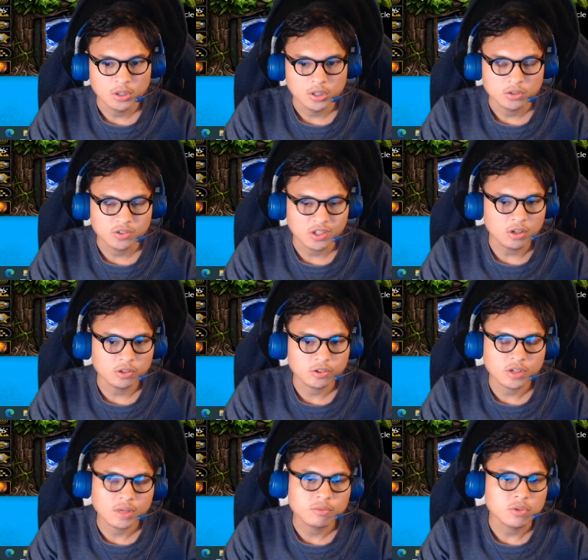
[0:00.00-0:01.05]
Take all the
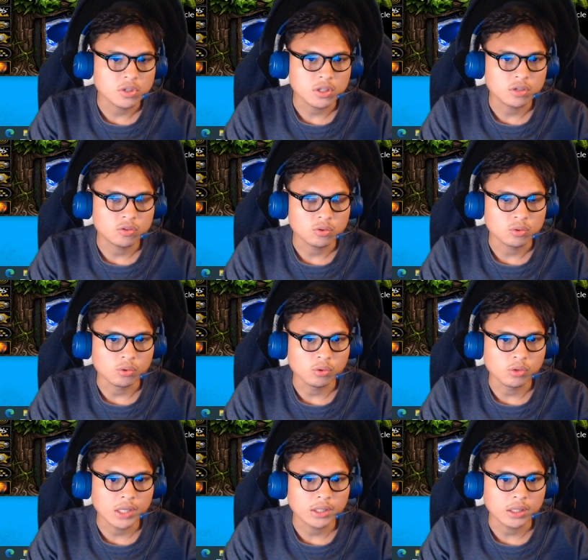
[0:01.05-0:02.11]
time you need to do
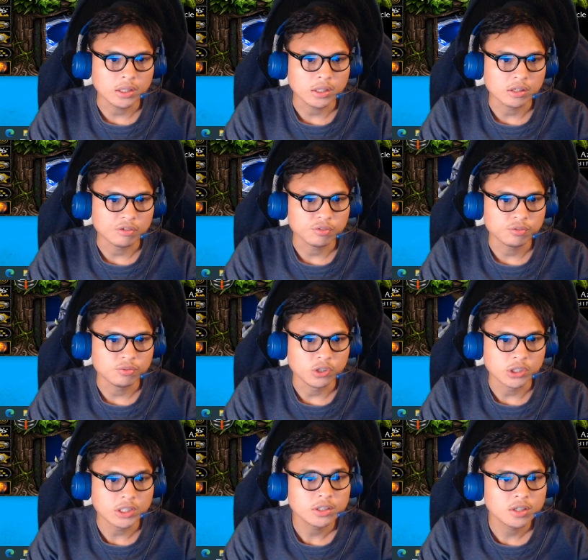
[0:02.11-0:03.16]
that. Again, if
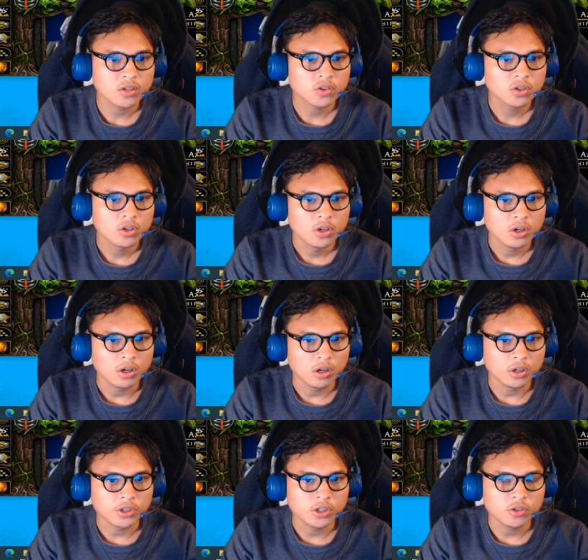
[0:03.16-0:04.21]
you need this,
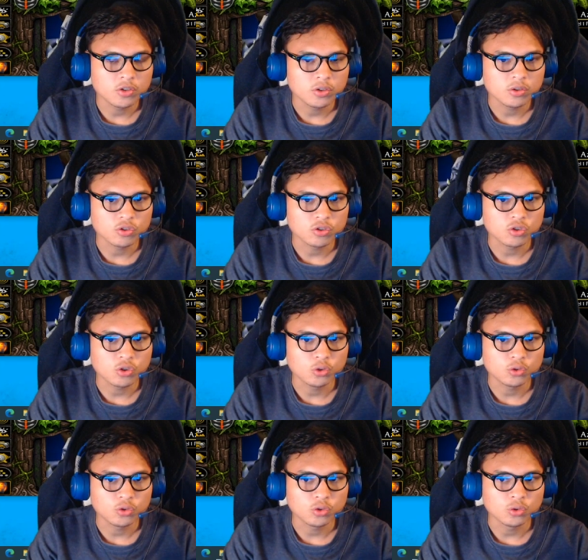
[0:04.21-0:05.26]
all you need to do is just go
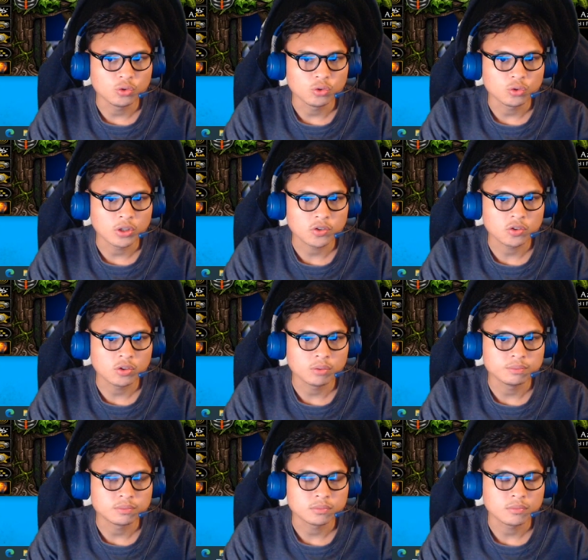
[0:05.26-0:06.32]
to
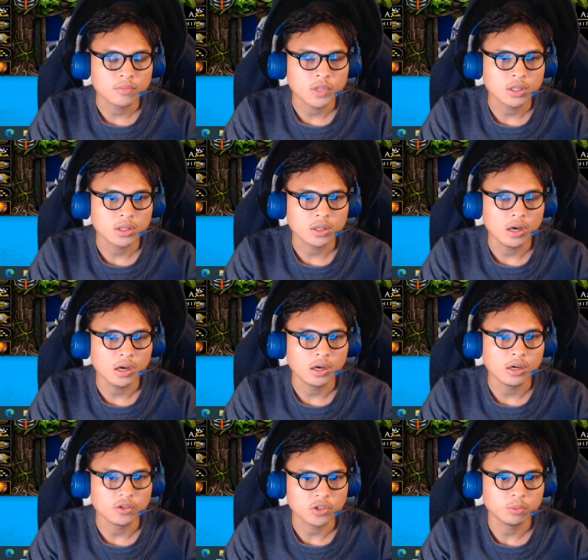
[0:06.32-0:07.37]
custom
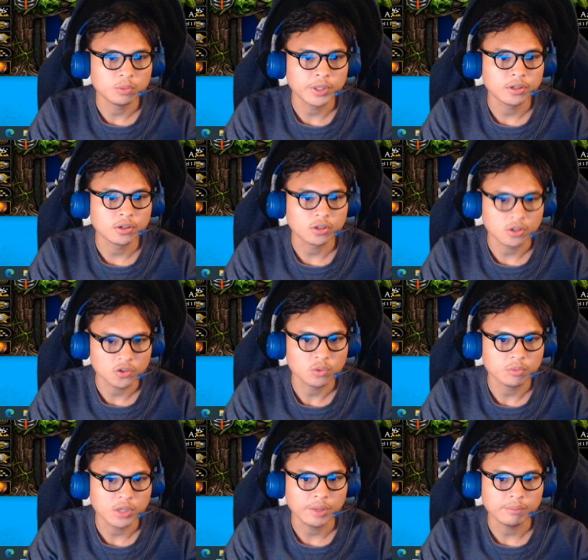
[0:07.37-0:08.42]
single player custom
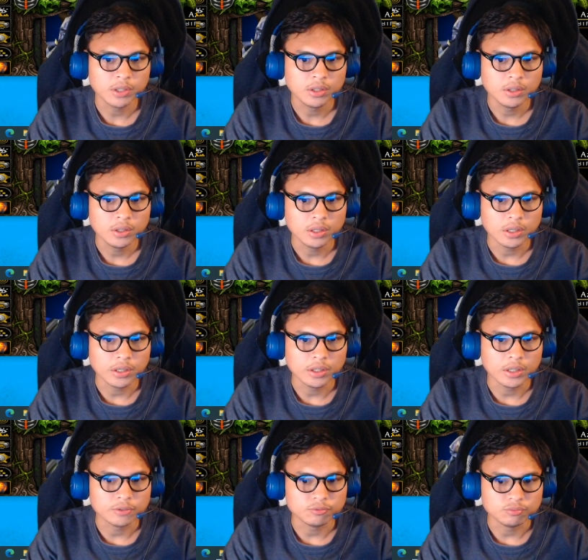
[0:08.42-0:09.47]
game and
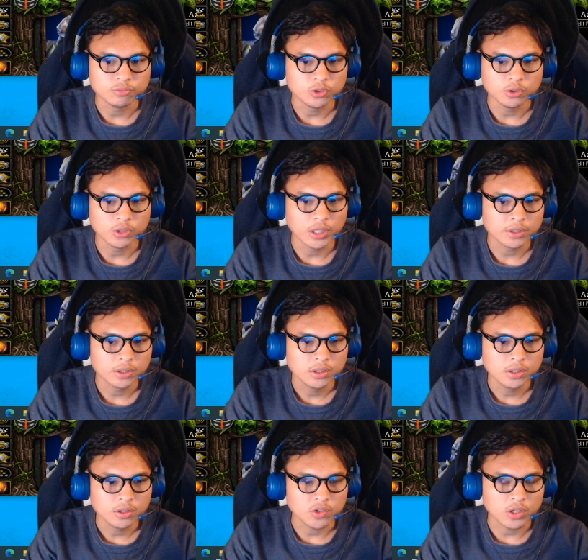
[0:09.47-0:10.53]
then do that,
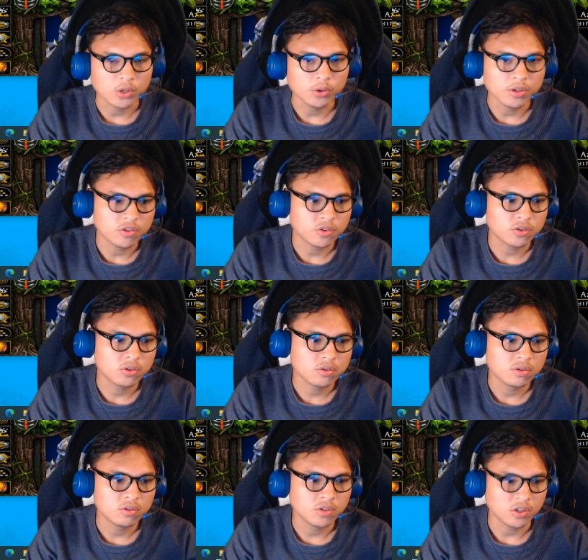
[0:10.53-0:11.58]
because I know it
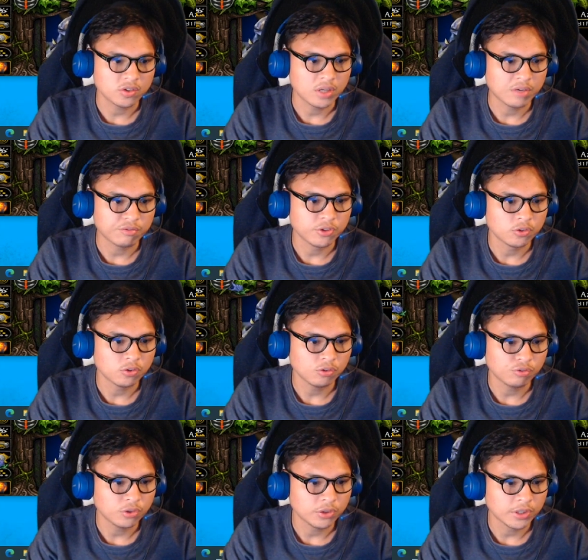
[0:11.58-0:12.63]
takes time for you to
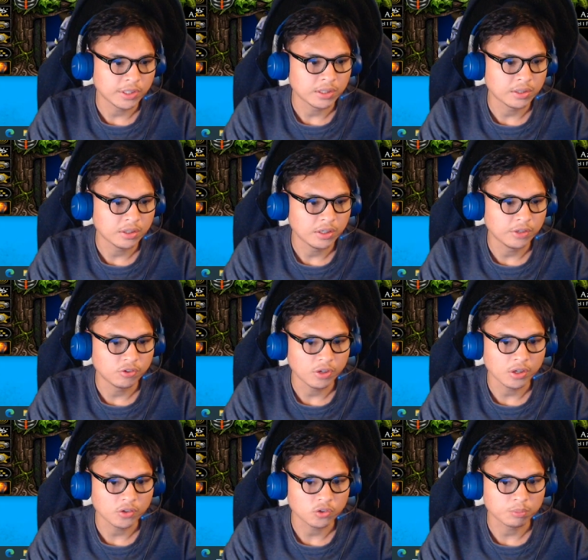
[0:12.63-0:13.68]
fully
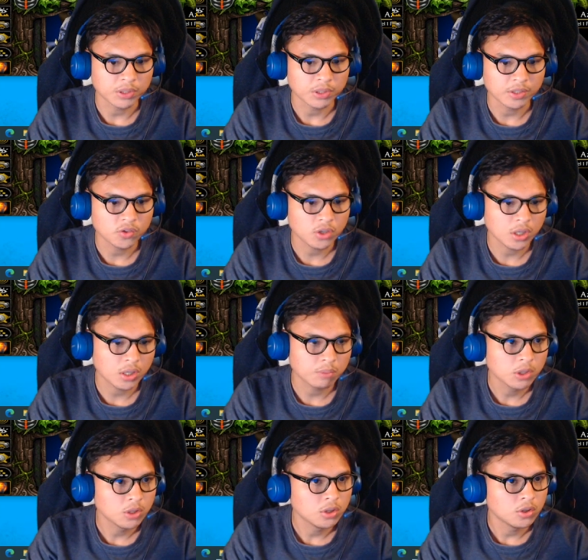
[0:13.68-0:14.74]
adjust or play this
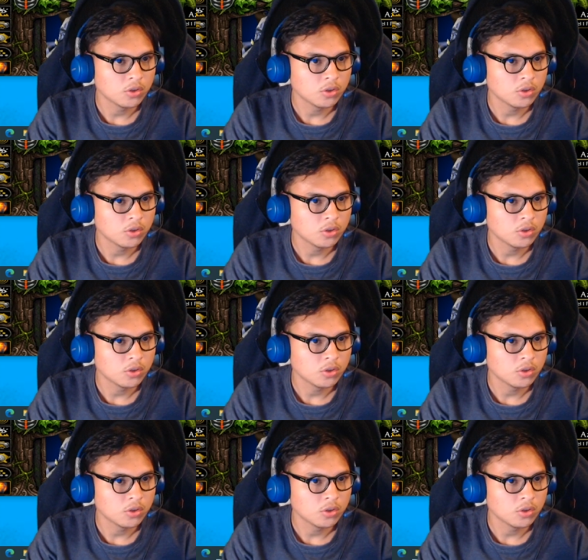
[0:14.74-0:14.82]
game.